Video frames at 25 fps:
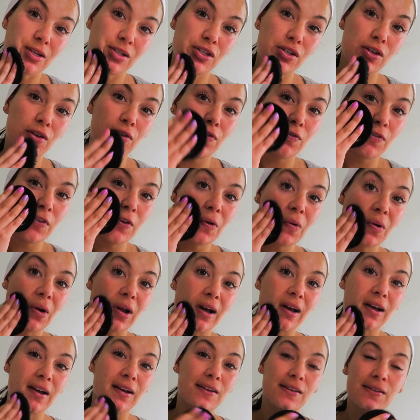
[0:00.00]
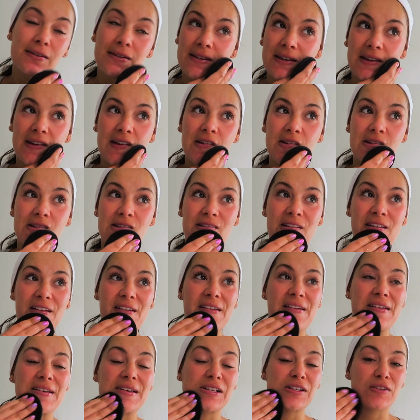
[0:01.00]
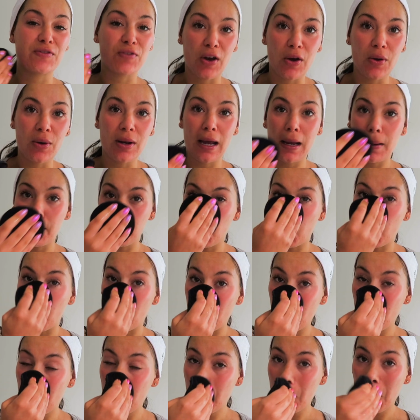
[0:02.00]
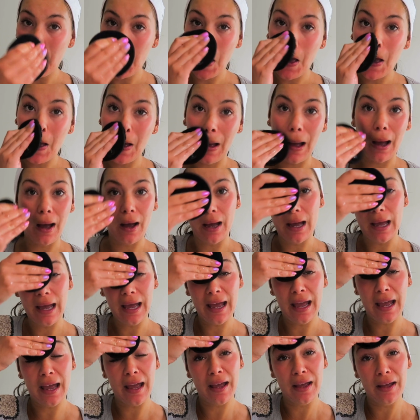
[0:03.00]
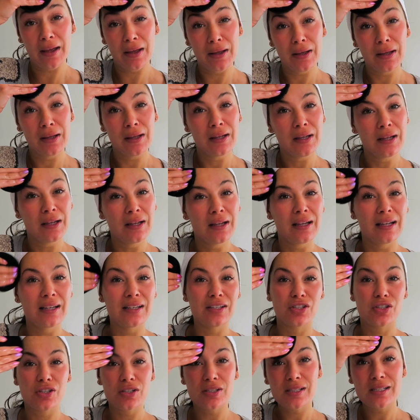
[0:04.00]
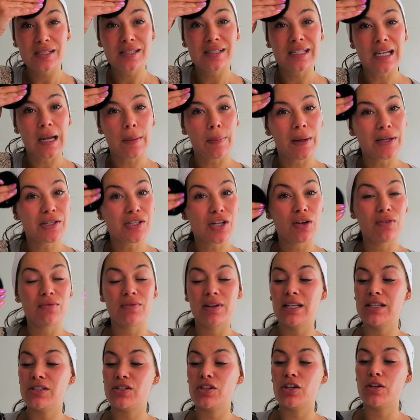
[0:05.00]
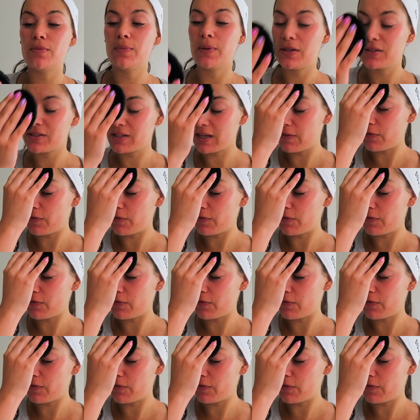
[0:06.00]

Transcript: I do feel like I need to exfoliate more. I, it's just a step I don't really do because